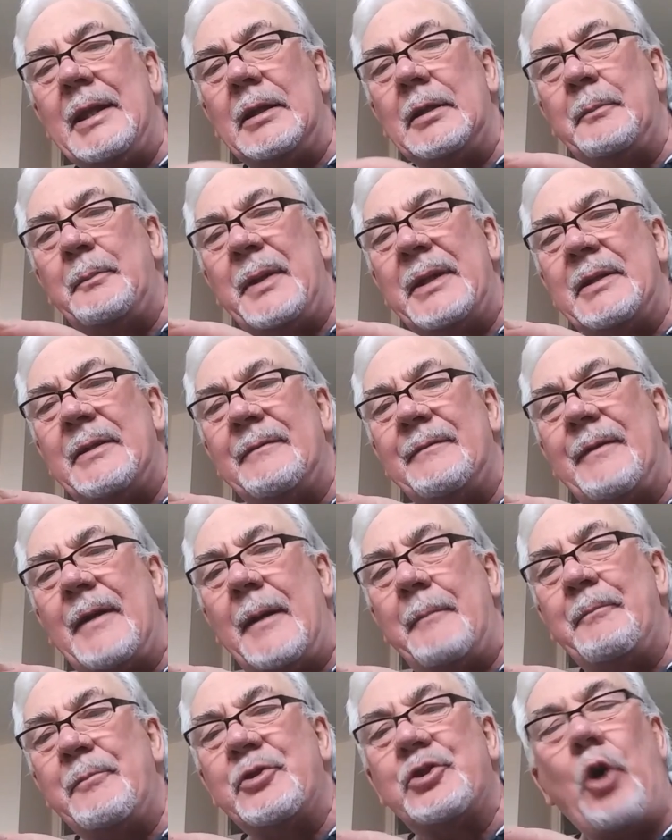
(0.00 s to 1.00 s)
little bit of
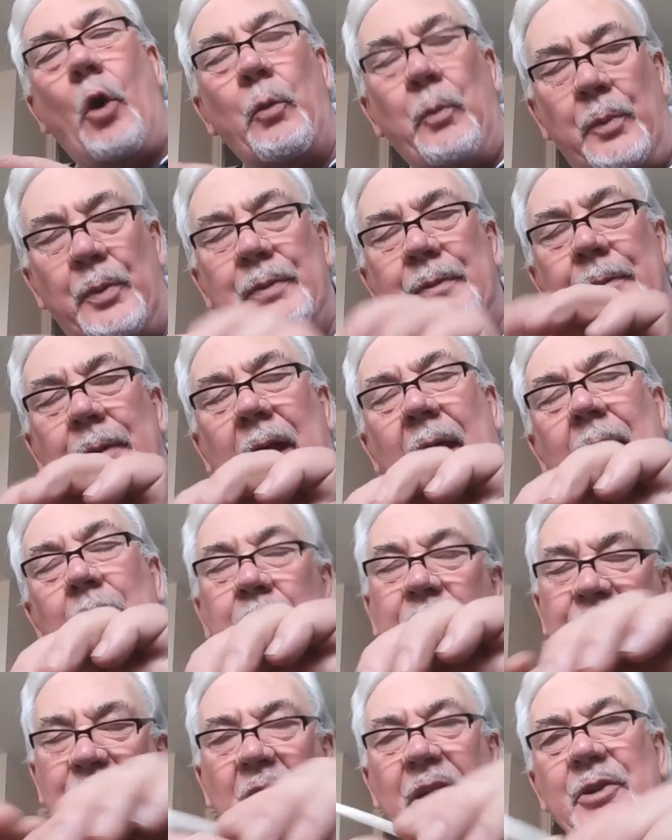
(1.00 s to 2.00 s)
dope,
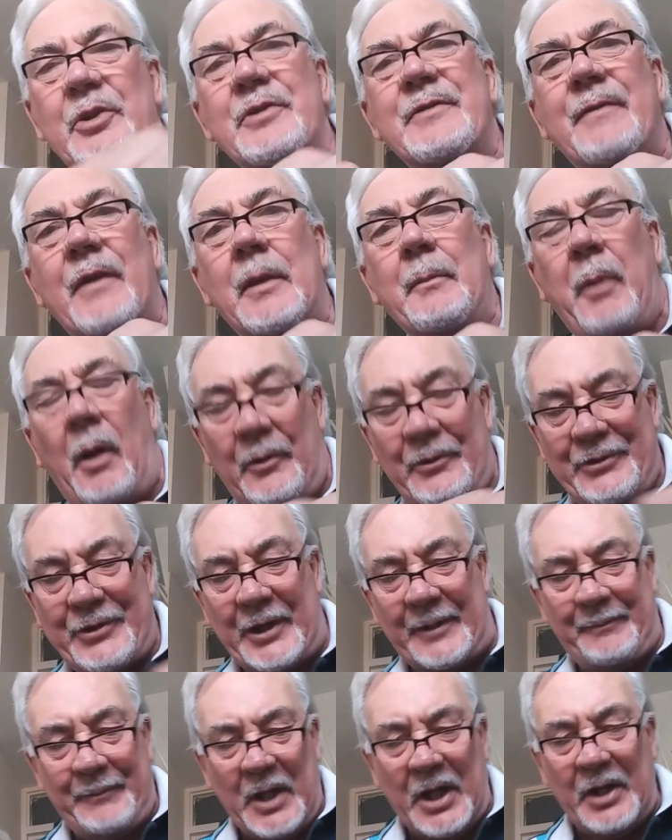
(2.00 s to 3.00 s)
which I use for the
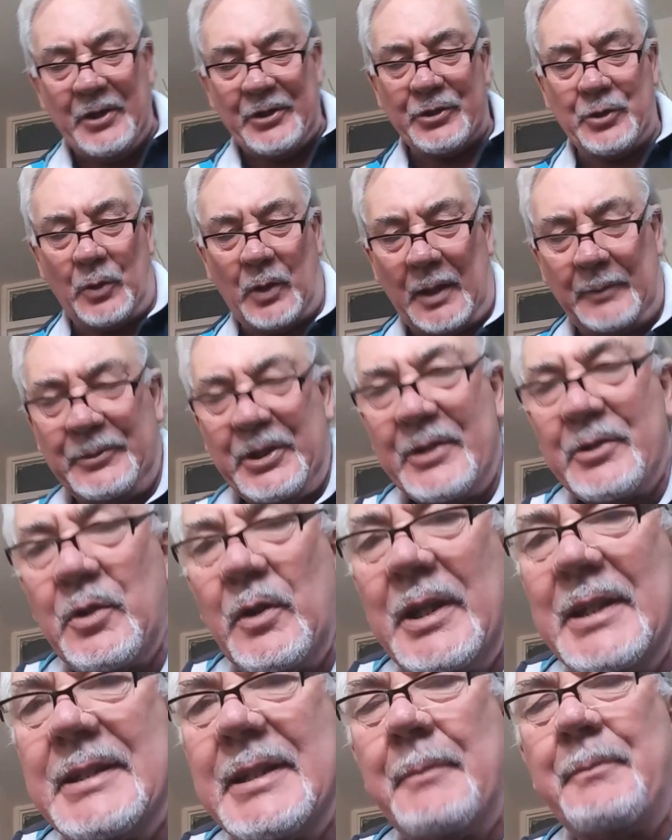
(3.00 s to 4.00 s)
balsa. So I'm just
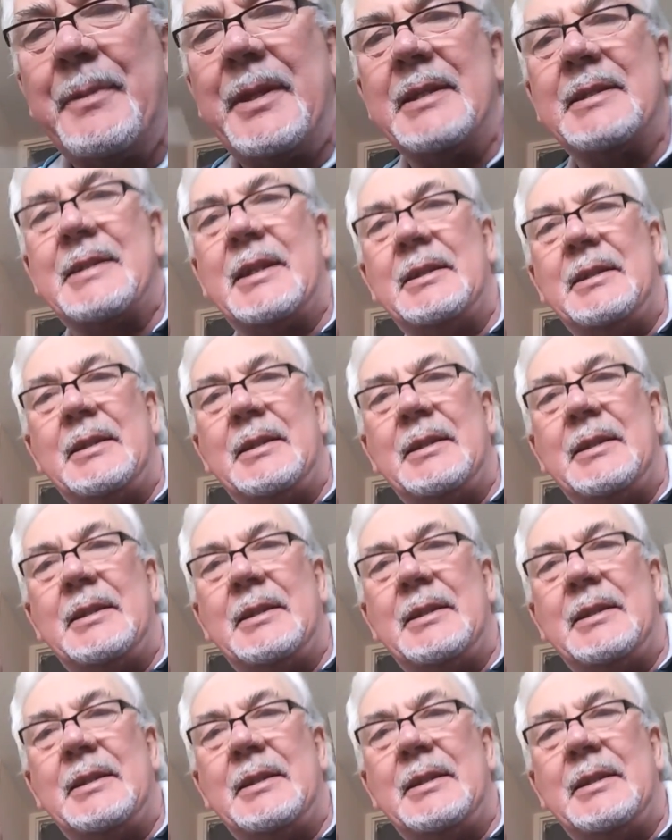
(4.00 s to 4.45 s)
going to dip this